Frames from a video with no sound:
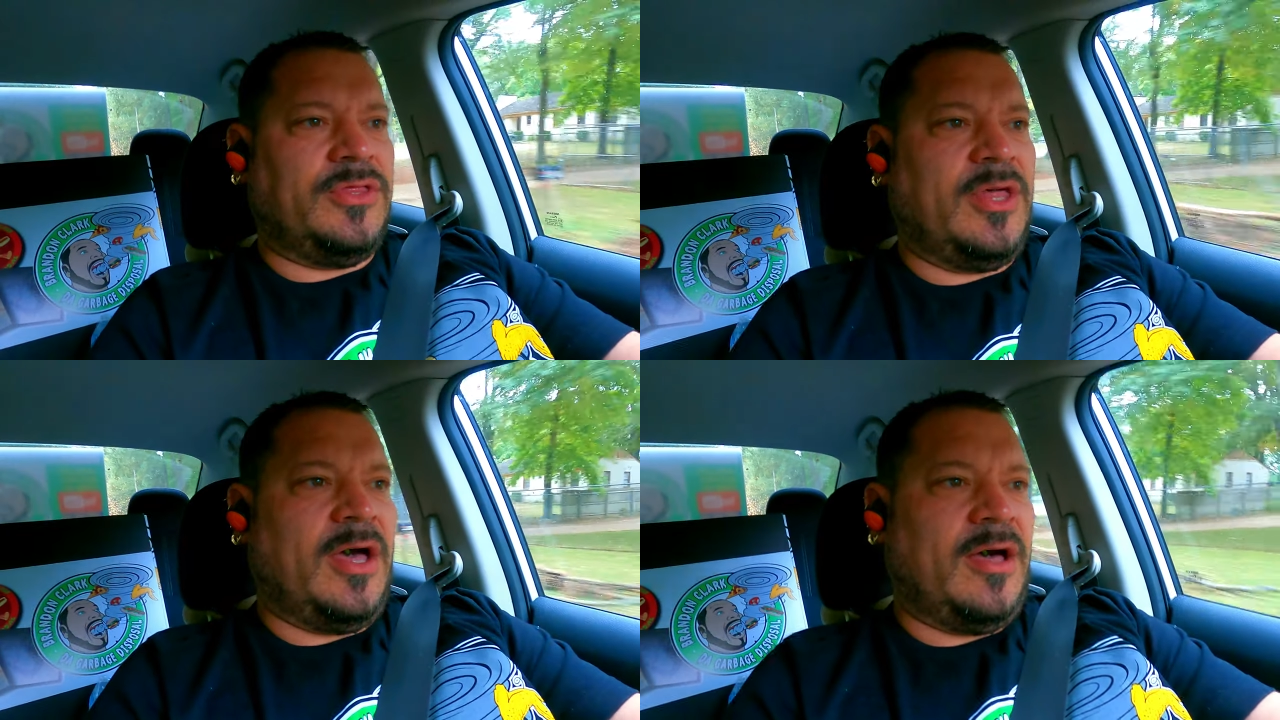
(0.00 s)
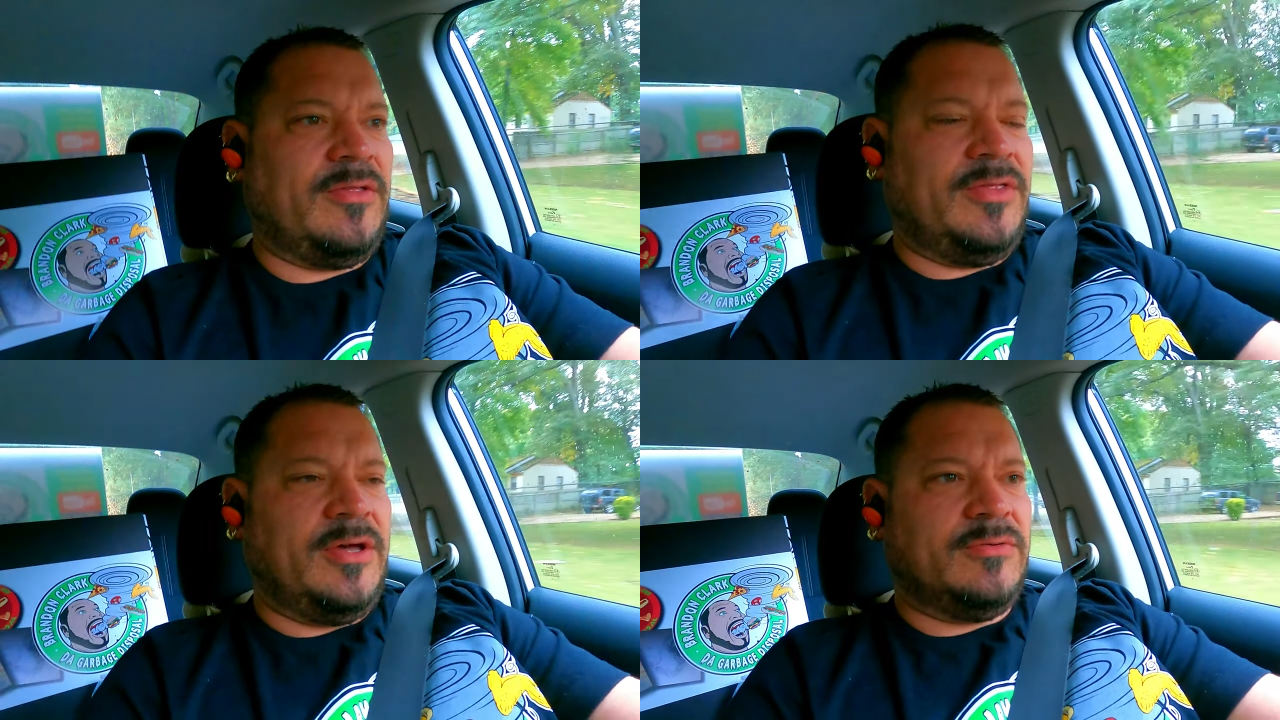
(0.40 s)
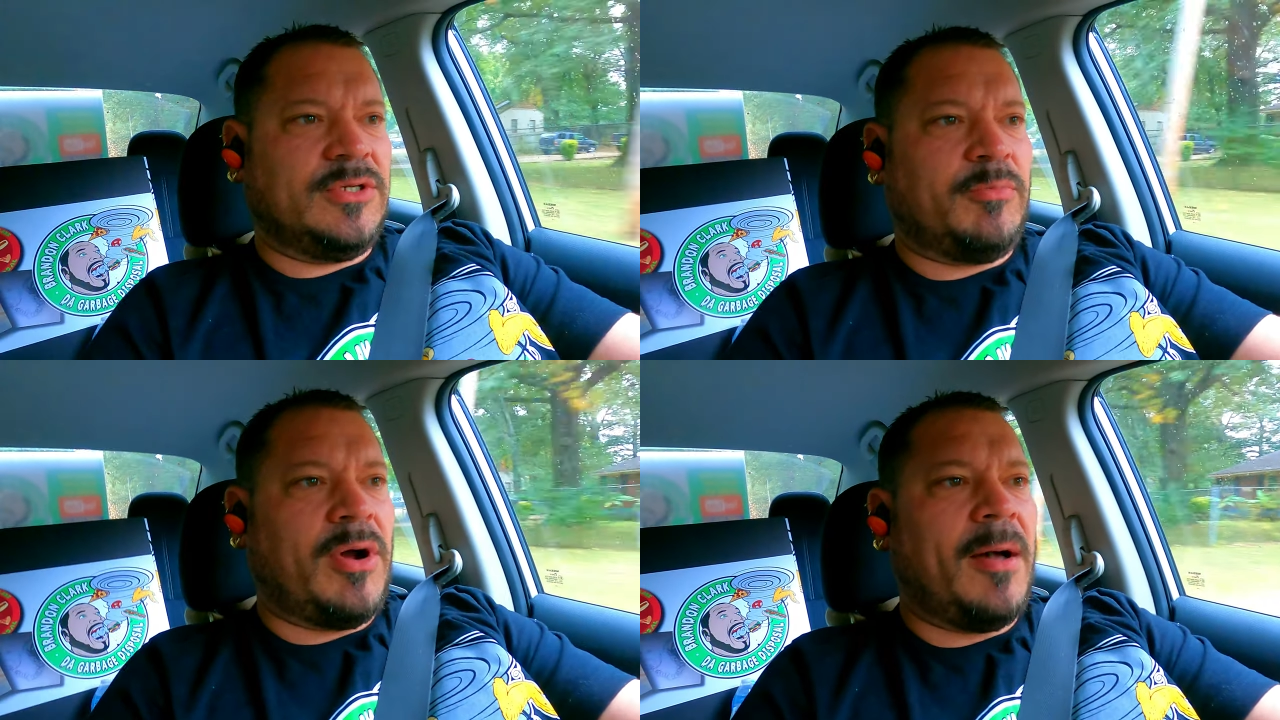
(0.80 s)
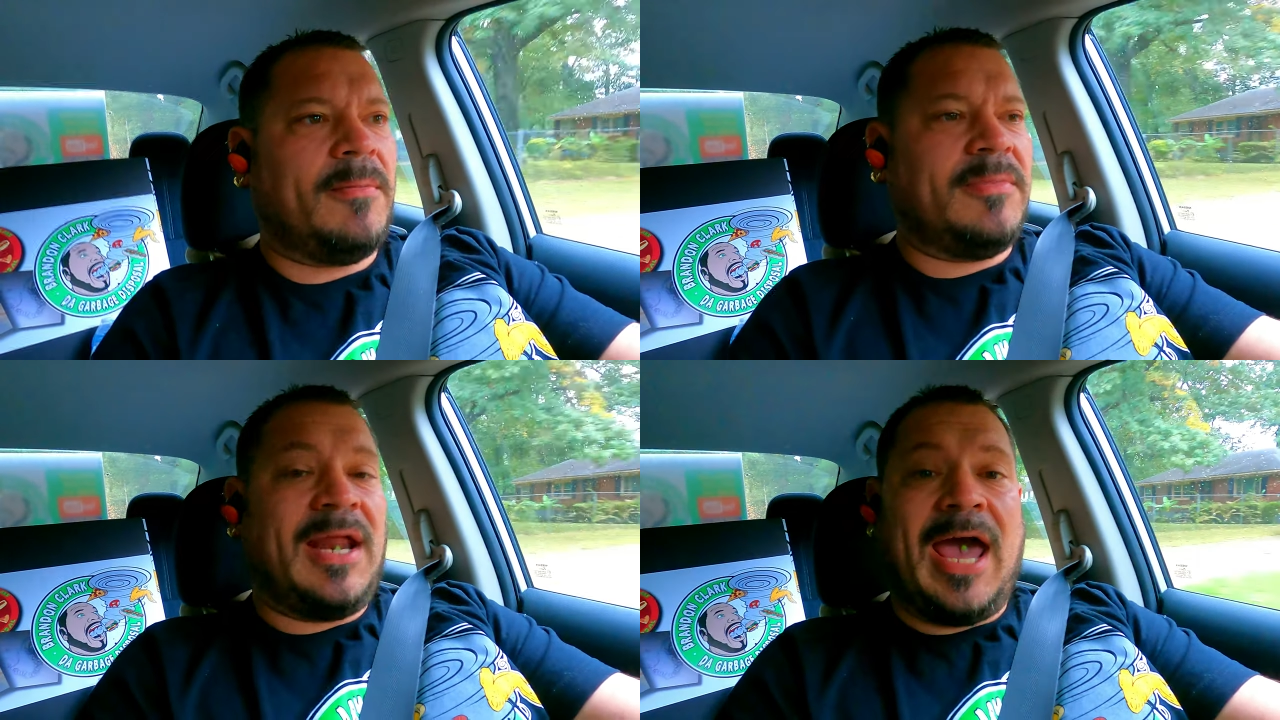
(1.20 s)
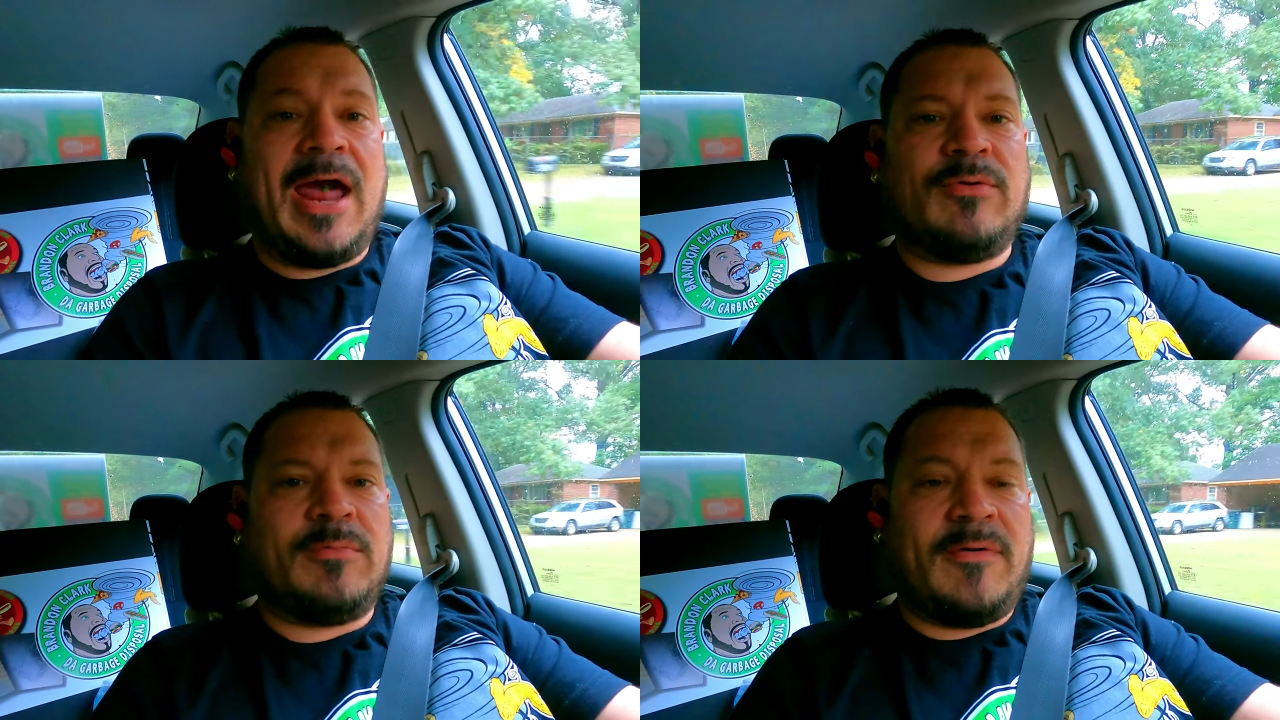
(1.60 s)
there was a problem that I
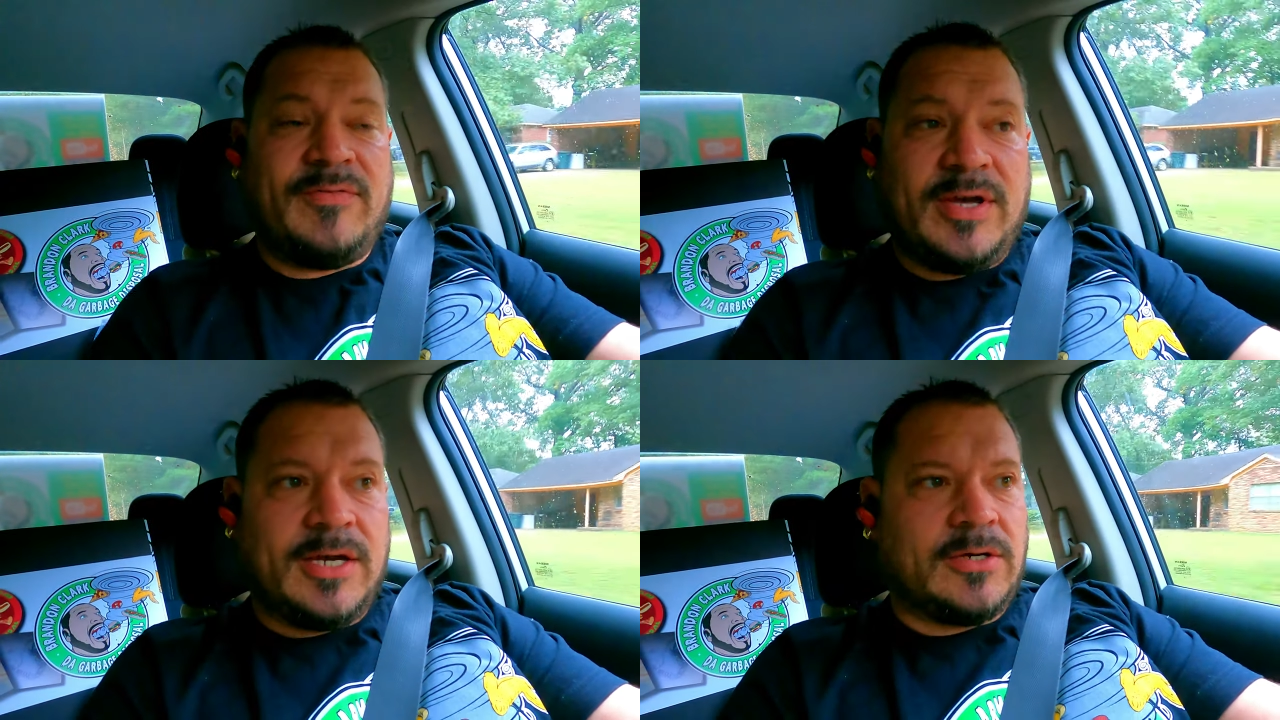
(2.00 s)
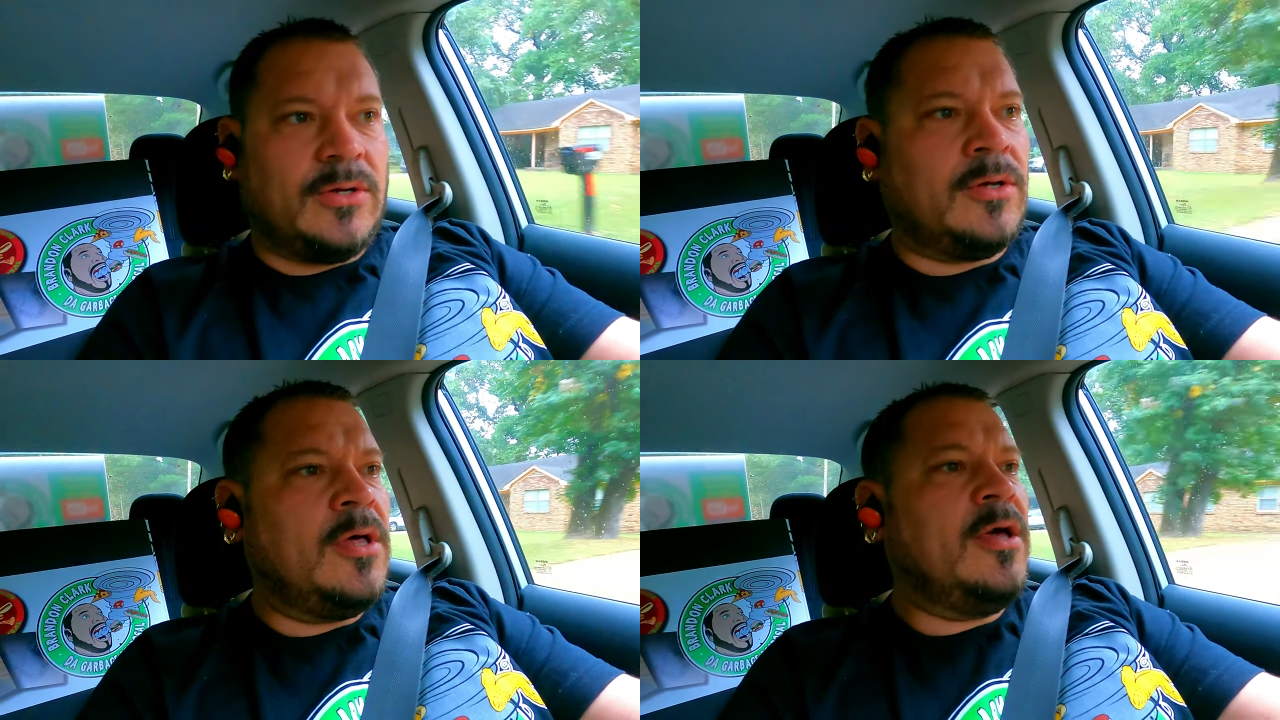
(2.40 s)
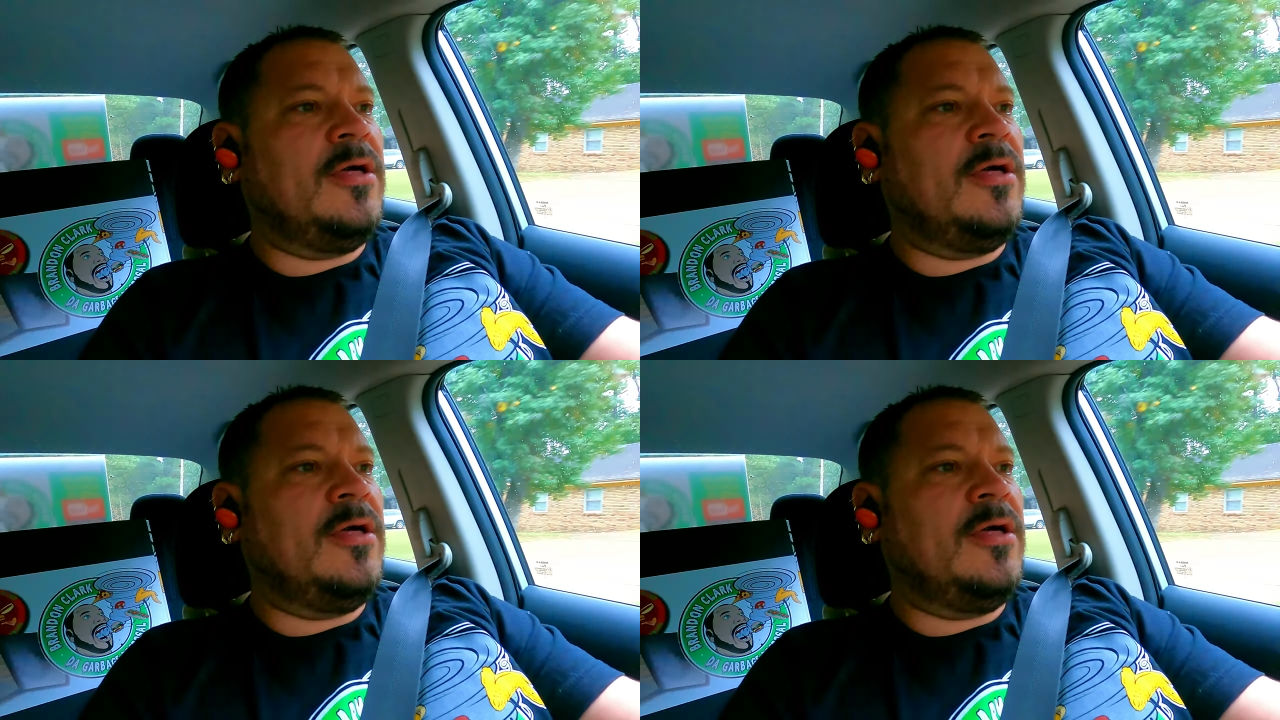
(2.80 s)
had with my vehicle